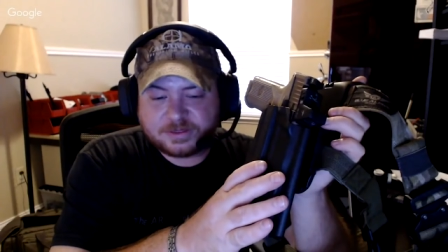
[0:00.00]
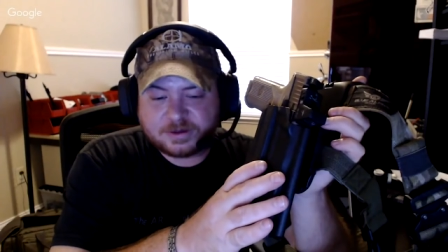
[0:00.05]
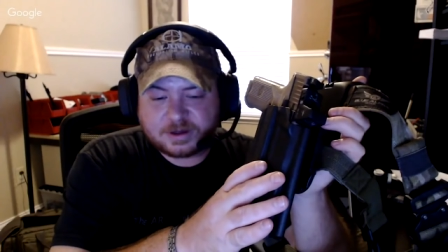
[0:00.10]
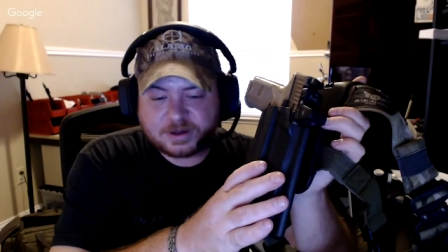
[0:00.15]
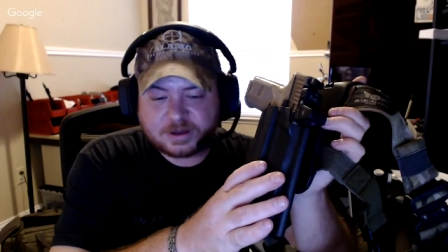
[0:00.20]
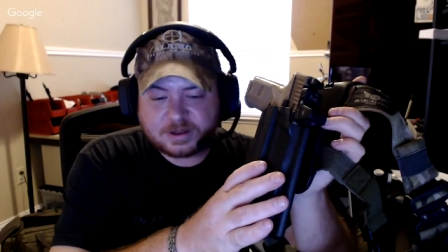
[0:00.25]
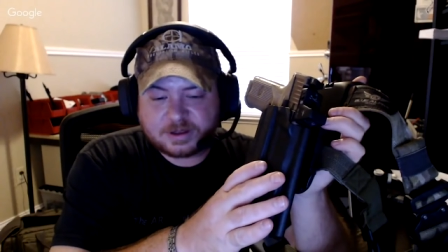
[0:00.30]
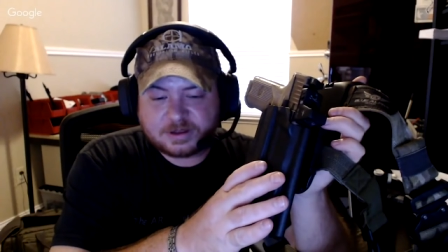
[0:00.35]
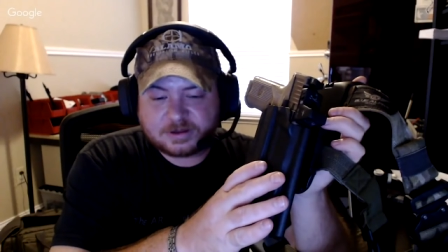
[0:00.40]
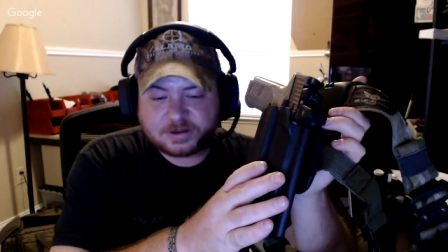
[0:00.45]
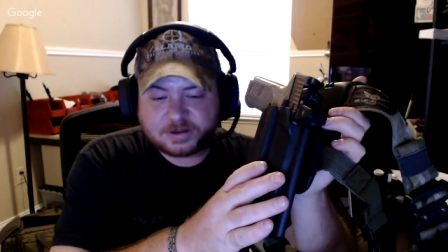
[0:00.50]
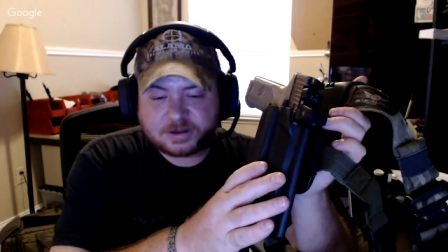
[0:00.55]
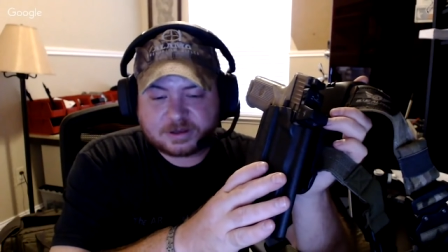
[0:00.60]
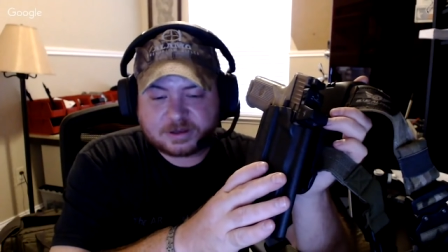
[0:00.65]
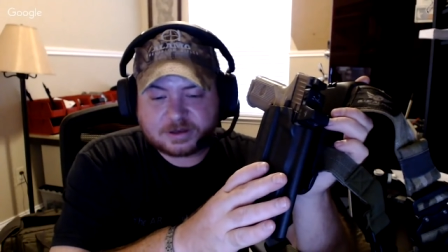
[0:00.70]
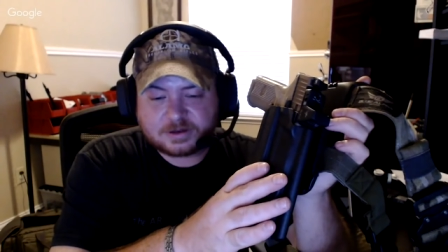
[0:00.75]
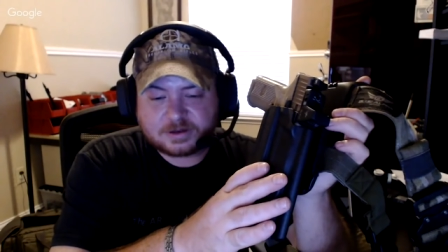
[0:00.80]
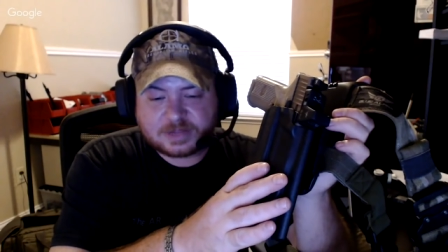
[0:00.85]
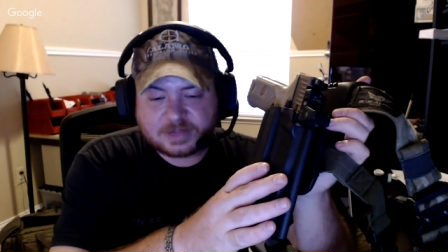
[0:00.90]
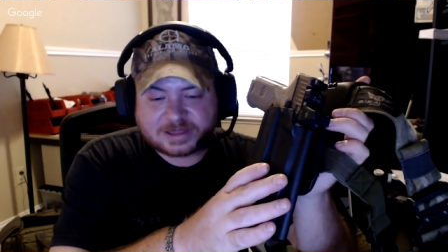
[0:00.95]
uh, uh,
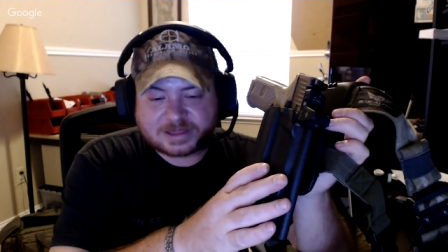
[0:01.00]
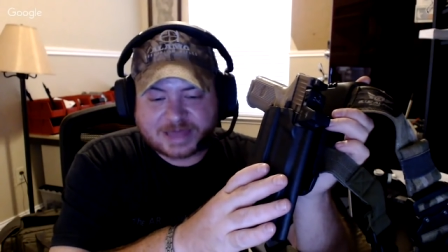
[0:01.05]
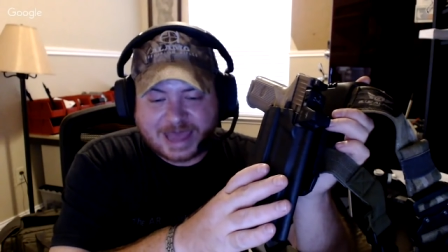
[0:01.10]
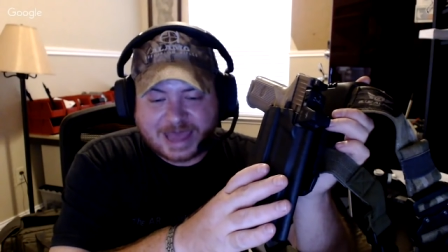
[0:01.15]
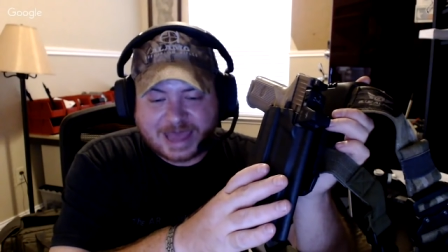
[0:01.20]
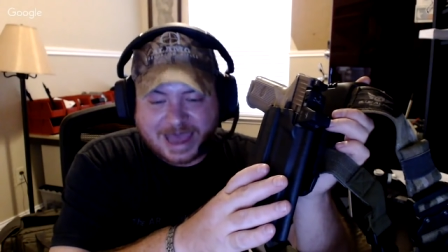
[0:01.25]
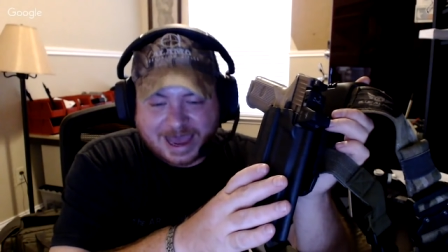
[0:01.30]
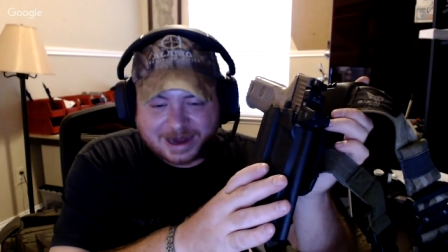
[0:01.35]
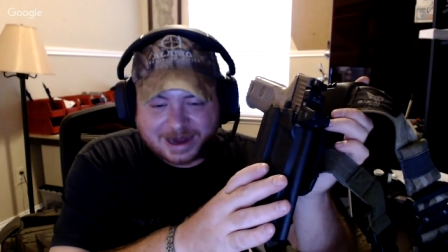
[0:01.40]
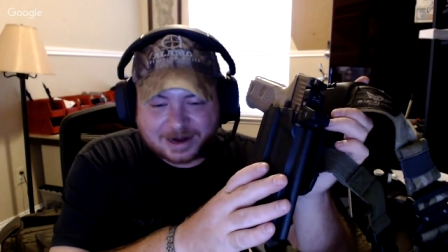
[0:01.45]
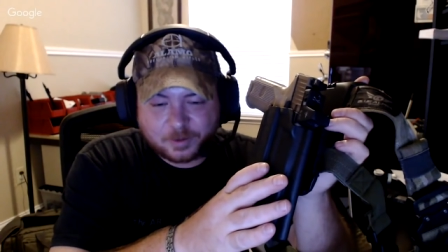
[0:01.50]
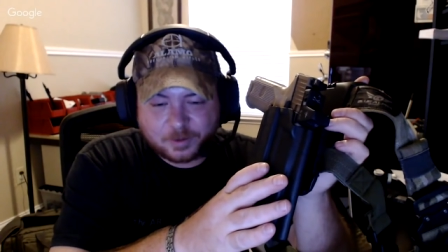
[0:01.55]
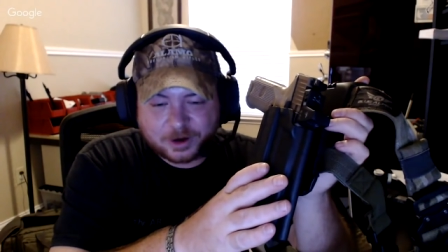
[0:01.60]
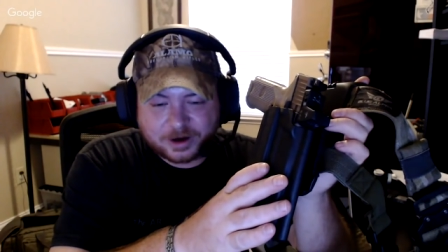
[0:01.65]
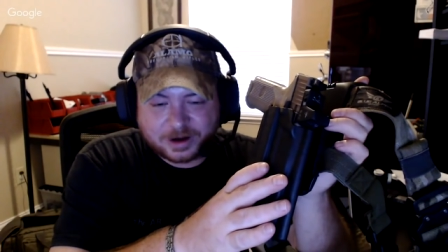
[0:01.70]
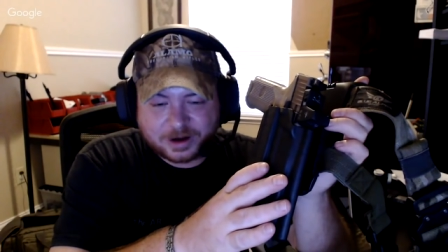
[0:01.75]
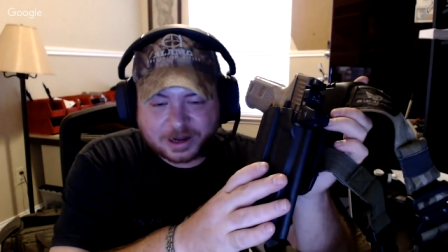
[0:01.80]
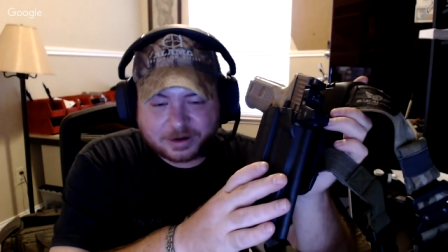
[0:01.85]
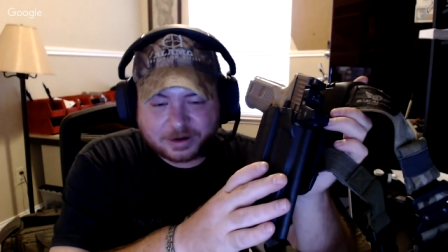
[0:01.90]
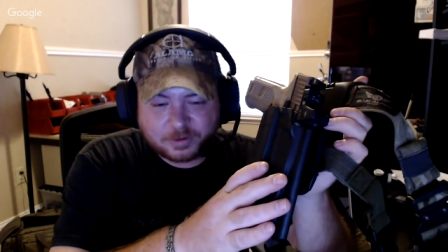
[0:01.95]
like the hat I'm
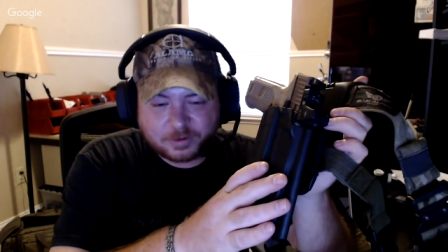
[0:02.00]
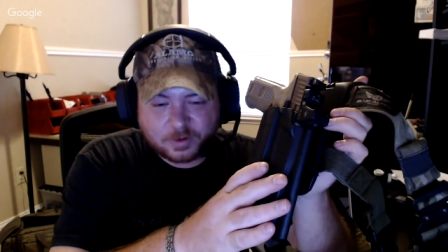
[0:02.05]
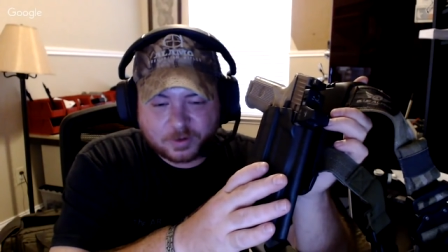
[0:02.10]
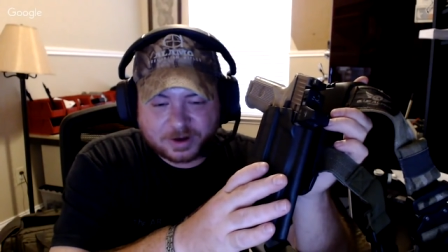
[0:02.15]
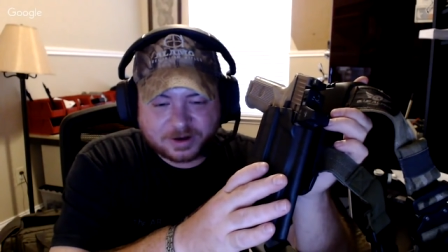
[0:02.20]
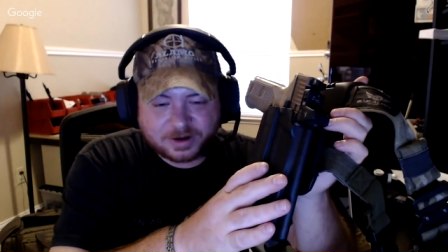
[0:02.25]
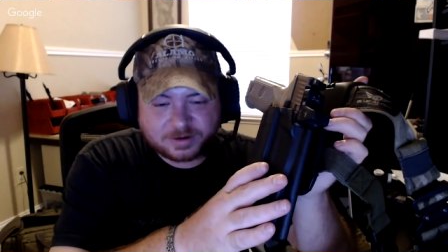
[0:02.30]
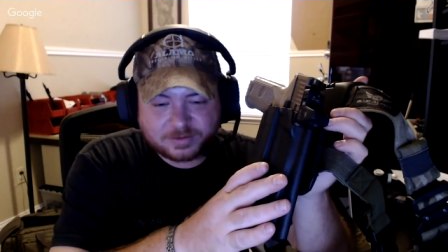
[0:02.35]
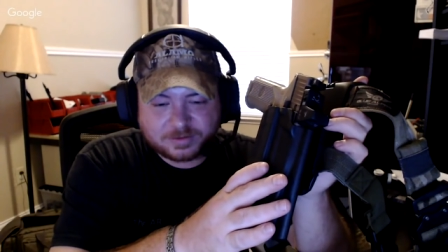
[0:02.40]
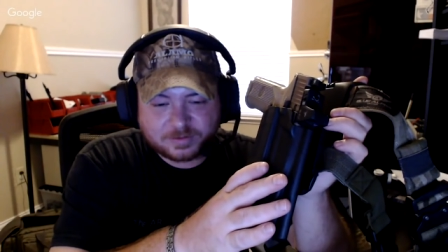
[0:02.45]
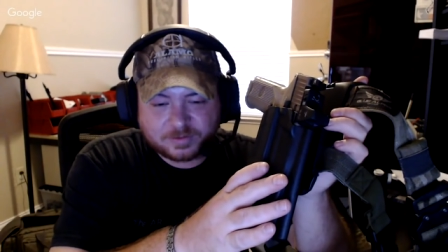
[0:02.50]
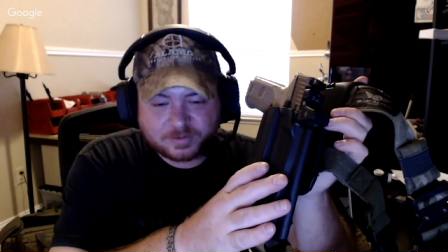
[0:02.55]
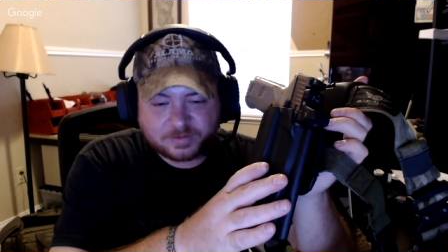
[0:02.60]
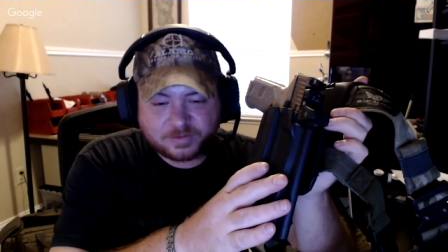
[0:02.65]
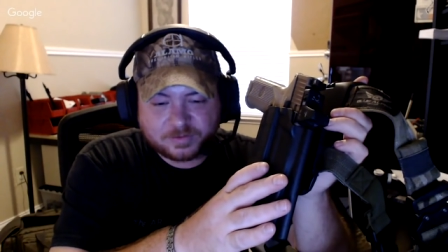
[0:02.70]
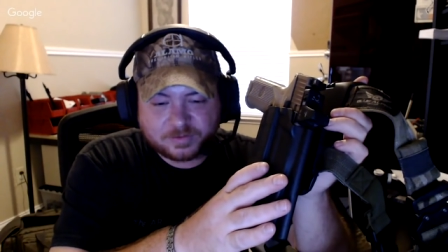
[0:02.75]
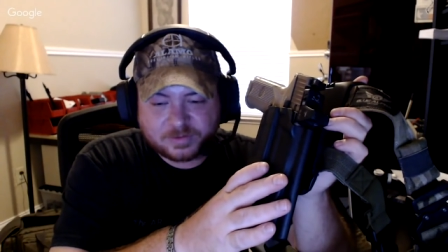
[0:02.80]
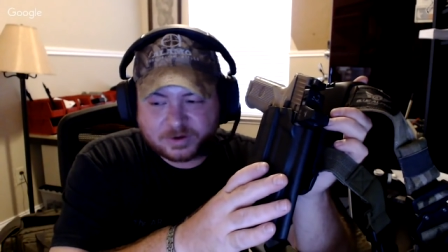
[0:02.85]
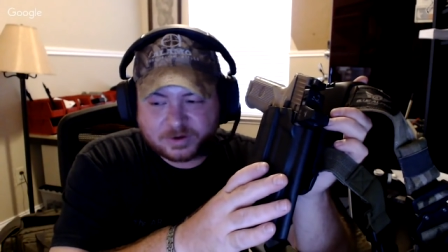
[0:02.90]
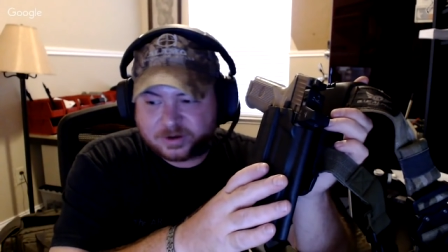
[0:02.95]
wearing. I don't want.
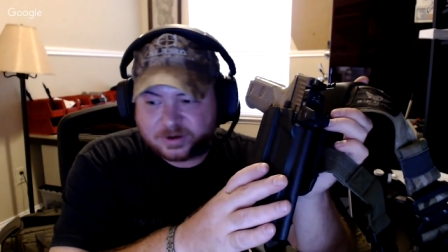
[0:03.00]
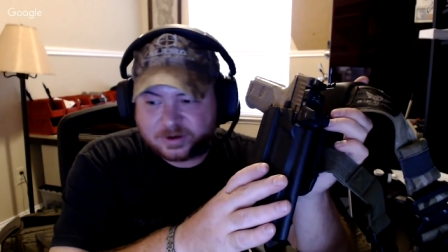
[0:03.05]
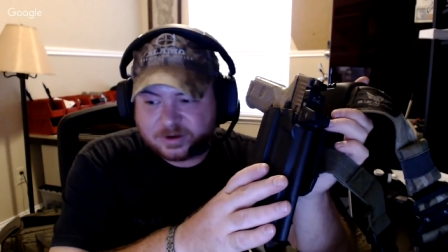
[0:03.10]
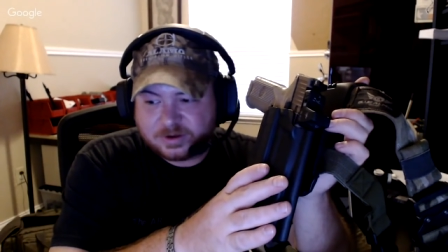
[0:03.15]
Yeah. So